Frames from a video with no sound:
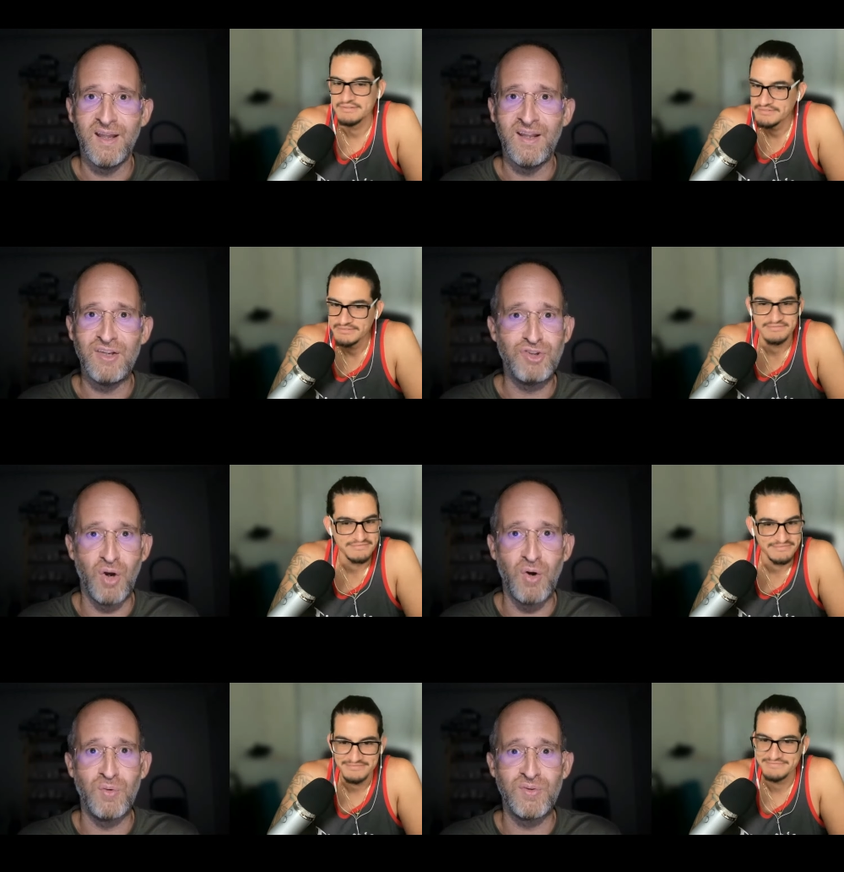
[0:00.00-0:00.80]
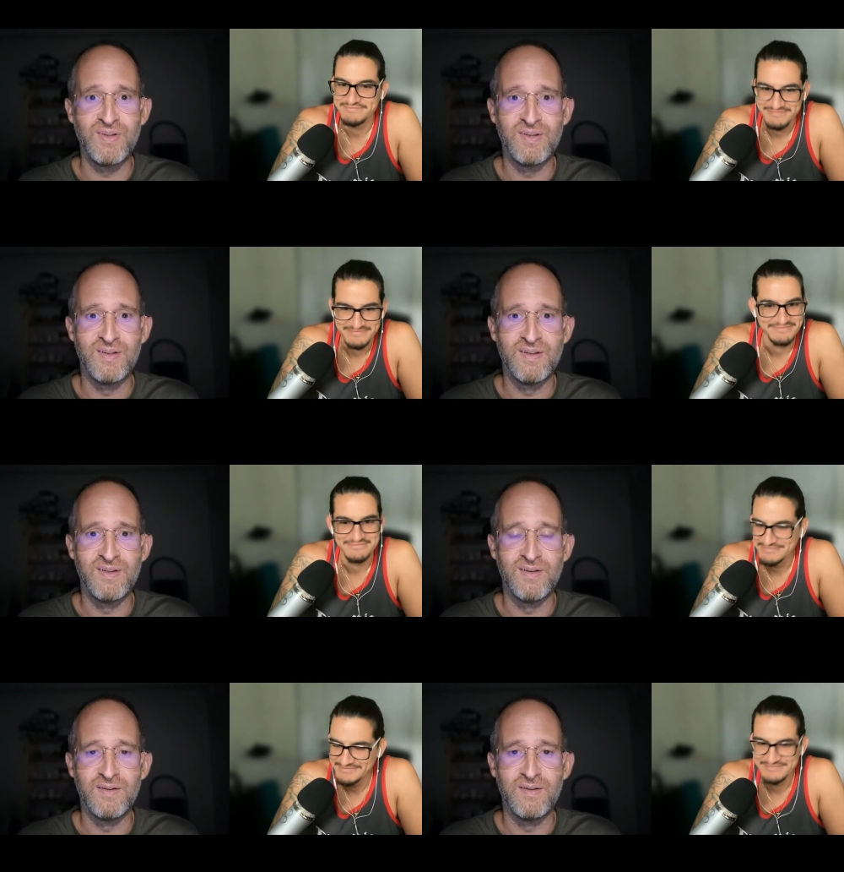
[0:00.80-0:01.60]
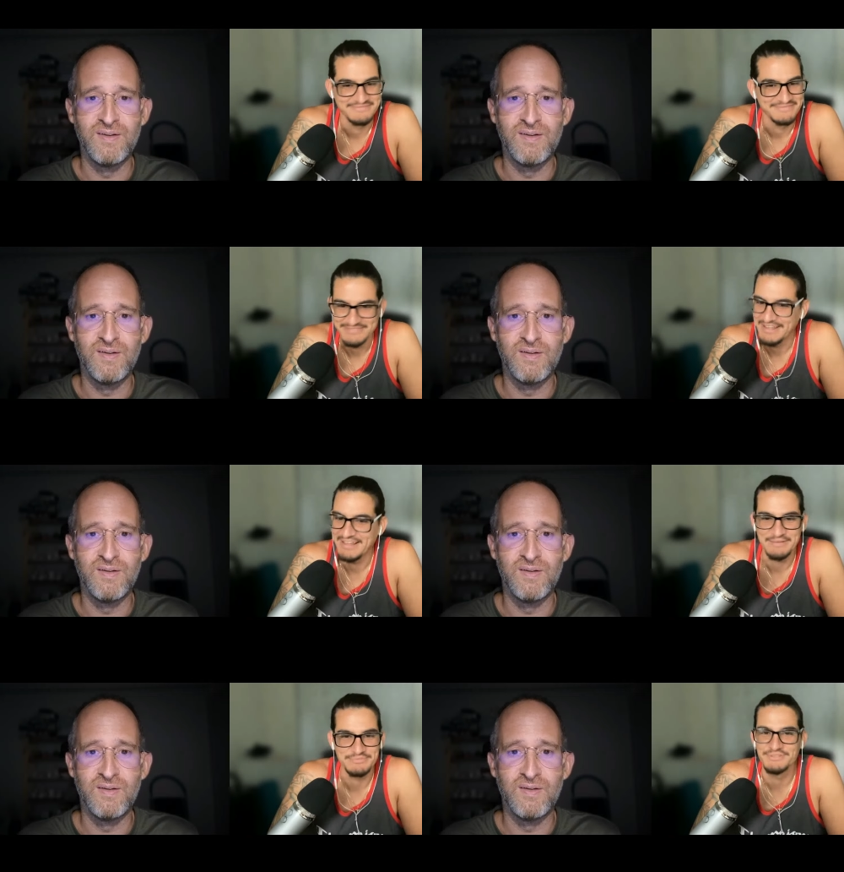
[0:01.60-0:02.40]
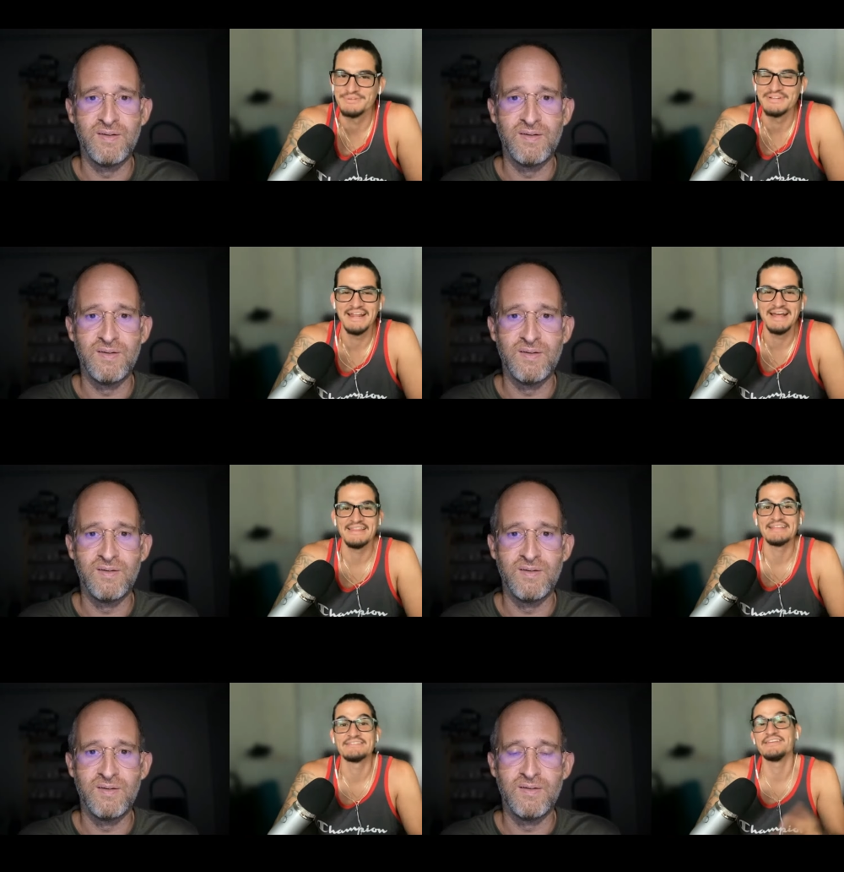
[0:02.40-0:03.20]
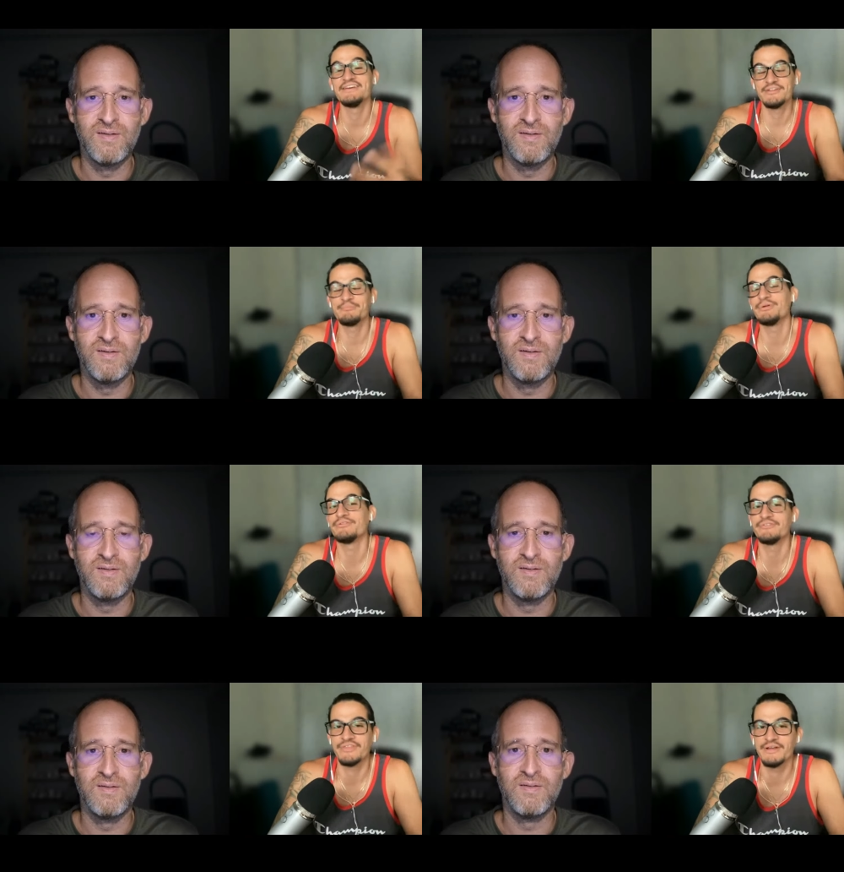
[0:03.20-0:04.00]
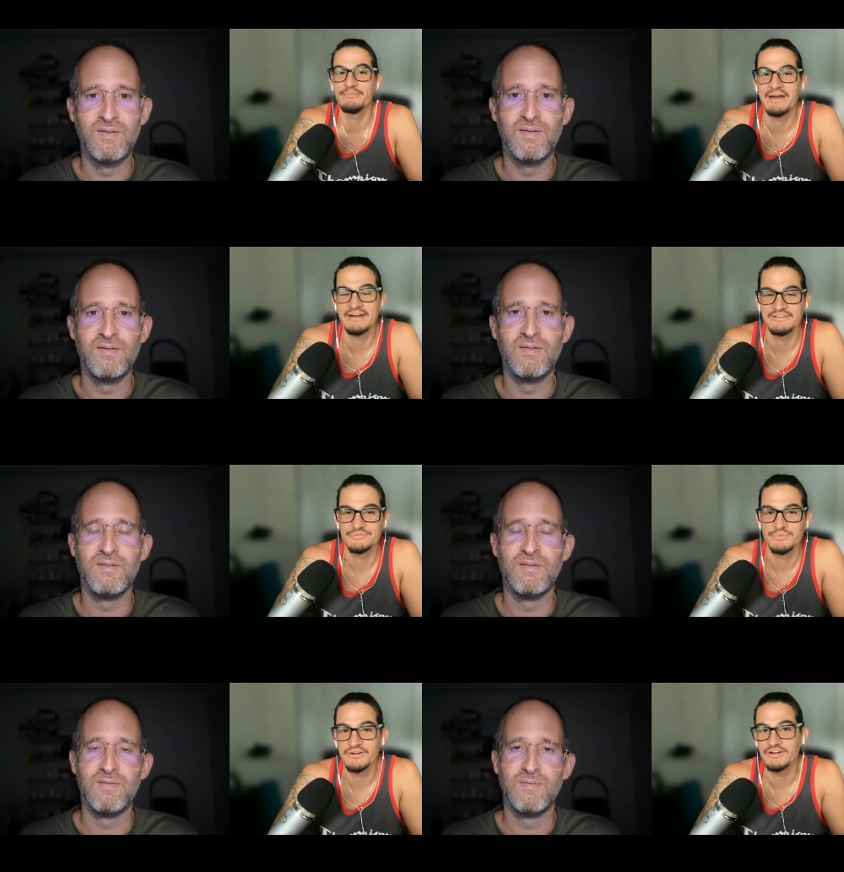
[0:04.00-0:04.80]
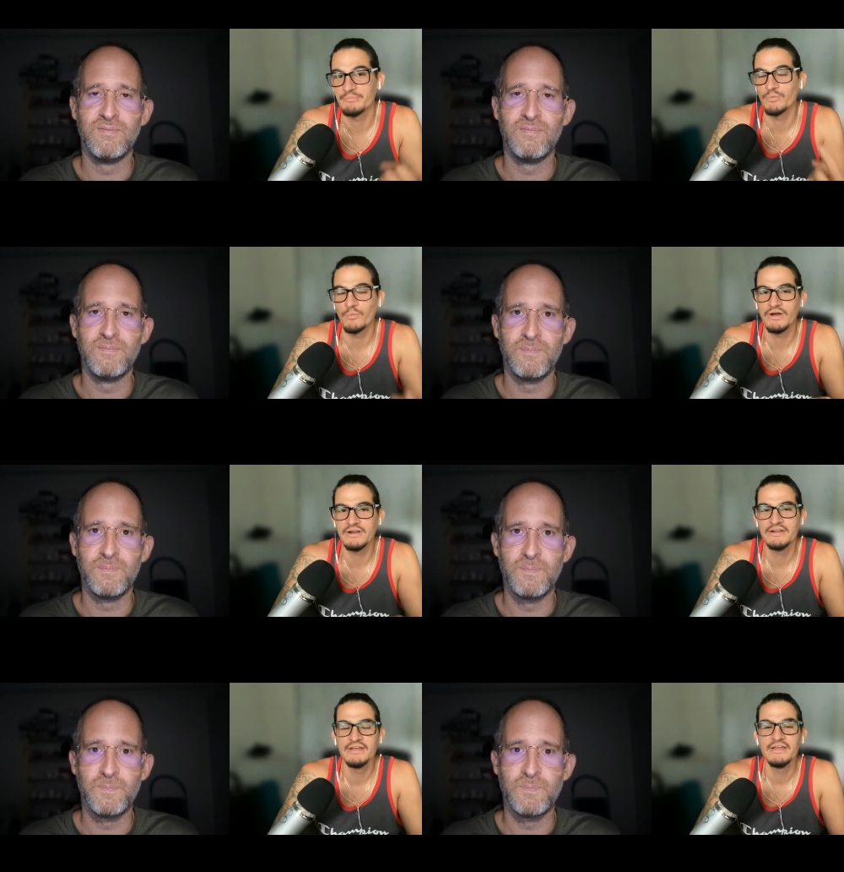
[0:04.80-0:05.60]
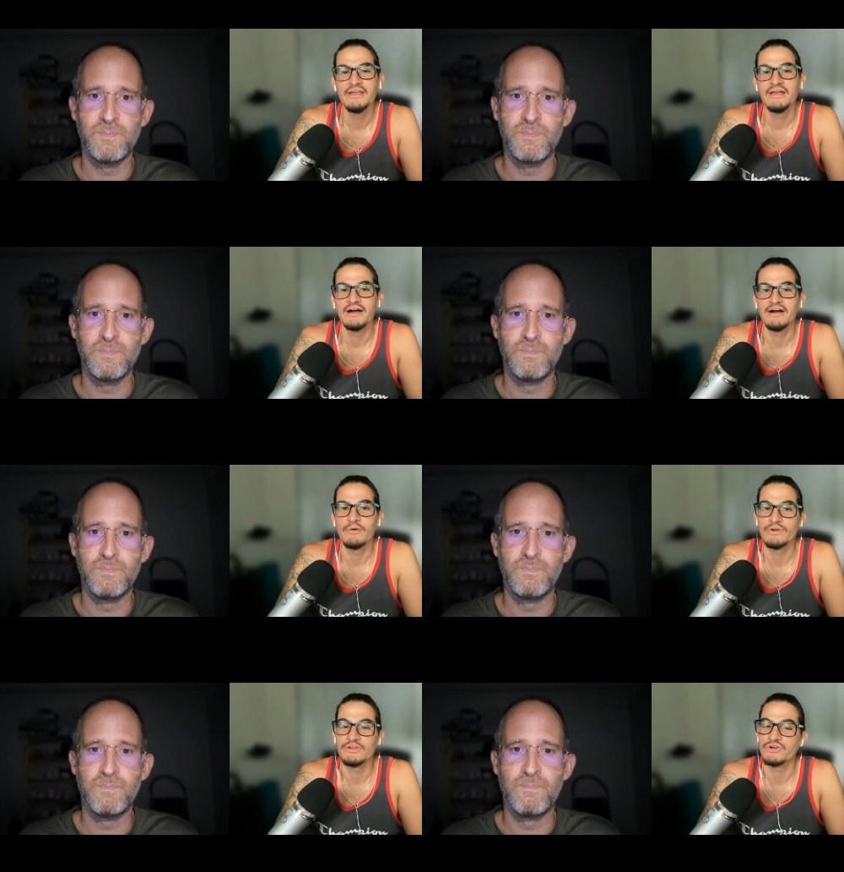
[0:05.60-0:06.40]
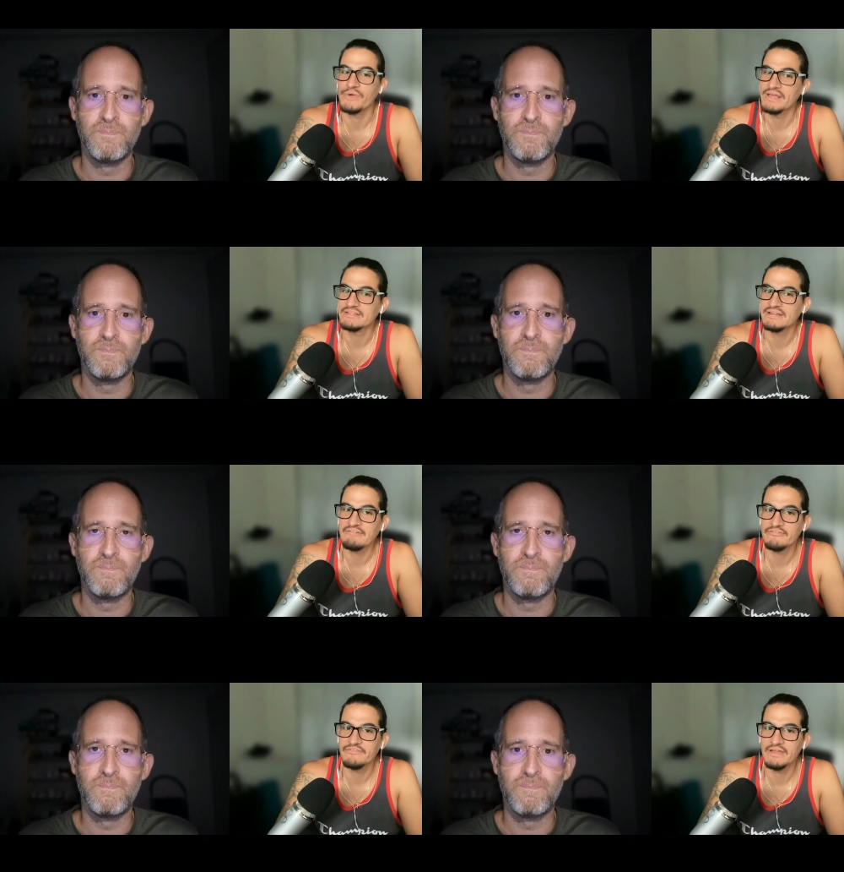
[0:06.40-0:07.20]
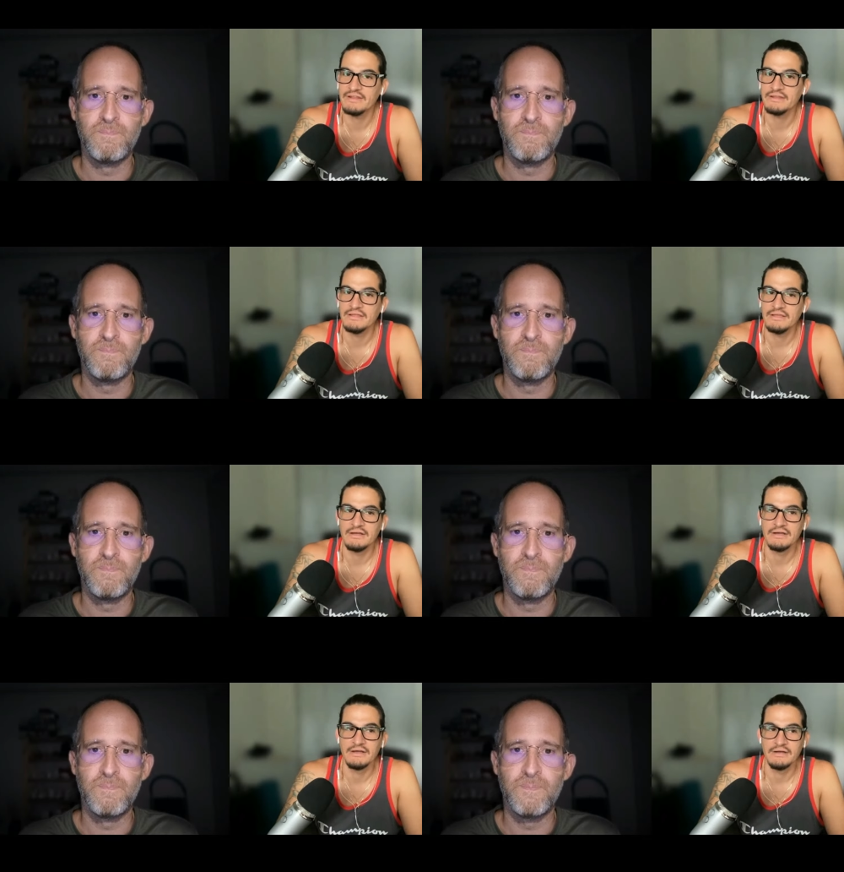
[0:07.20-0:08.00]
Speaker 1: and you don't.
Speaker 2: Absolutely not. That's the other beautiful thing about it as well. Number one, uh, when you create the live event, uh,